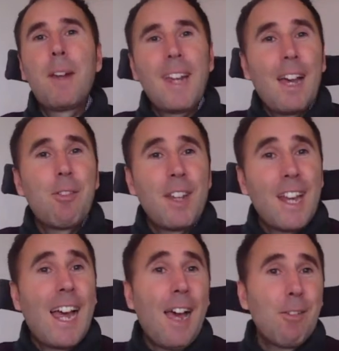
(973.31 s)

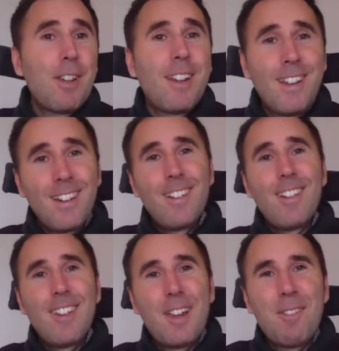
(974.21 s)
Gavin having
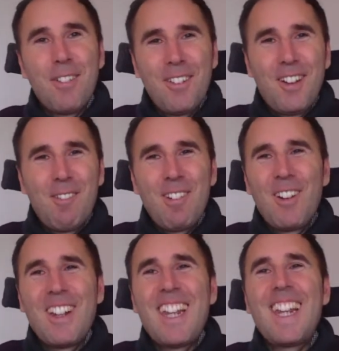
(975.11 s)
disabled
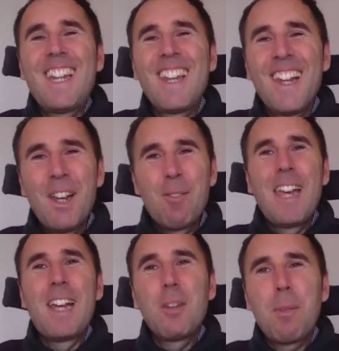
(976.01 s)
employees. But
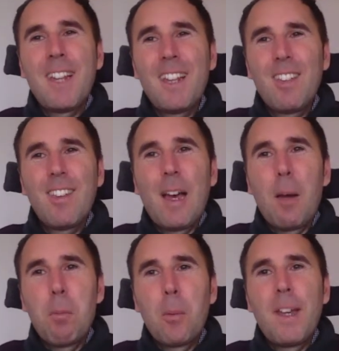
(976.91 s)
yeah, speaking to
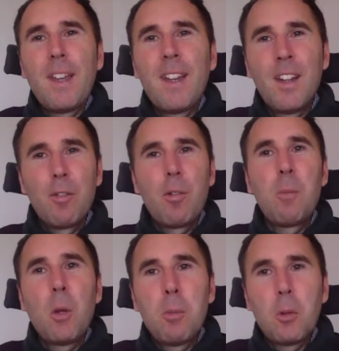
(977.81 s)
that point from
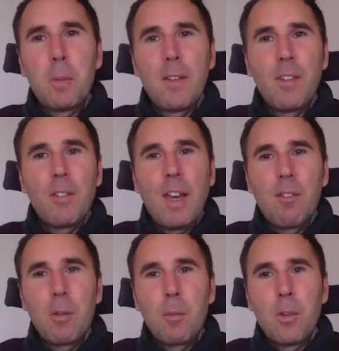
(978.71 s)
your perspective,
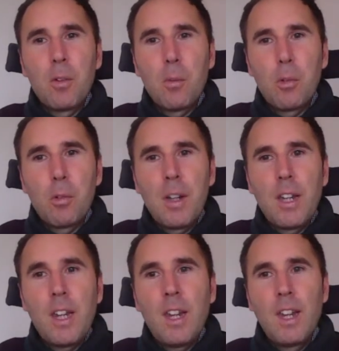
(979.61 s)
Gavin, was
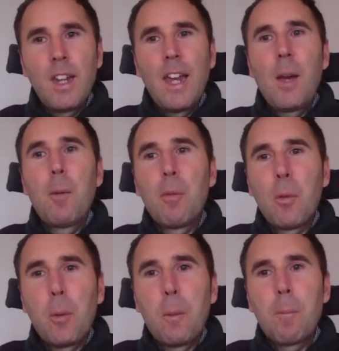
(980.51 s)
really
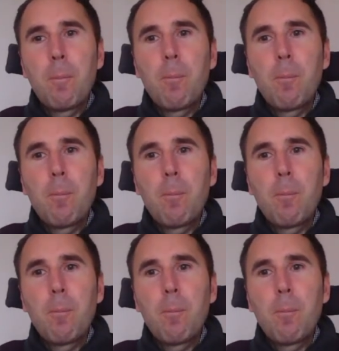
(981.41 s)
helpful.